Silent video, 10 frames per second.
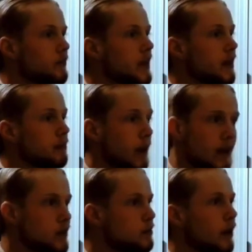in
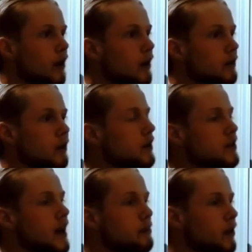baseball. For
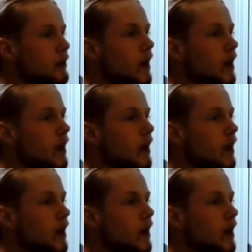example,